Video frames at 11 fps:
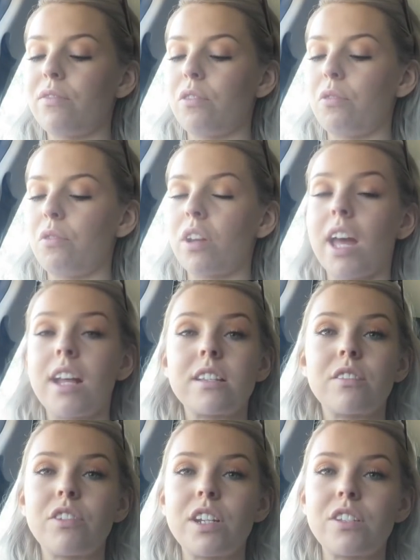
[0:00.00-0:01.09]
for
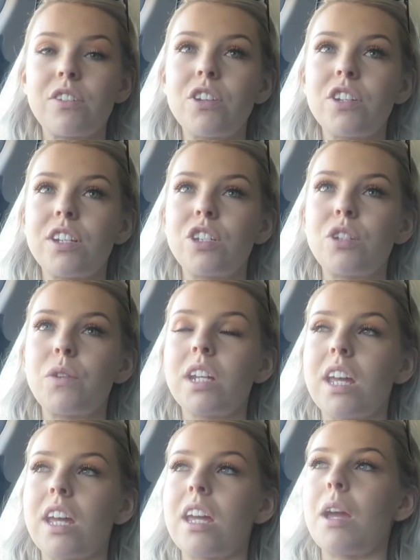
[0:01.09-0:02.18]
cancer research and he's doing
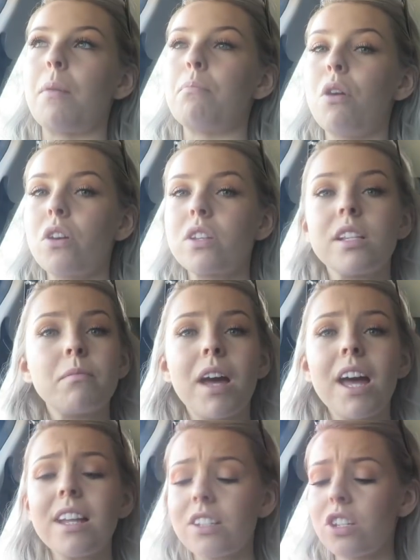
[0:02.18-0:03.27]
a boxing
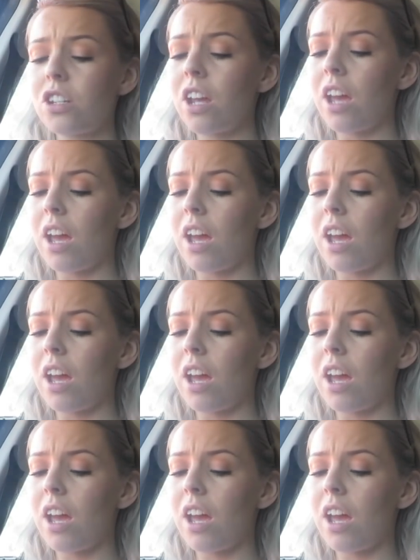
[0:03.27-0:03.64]
match.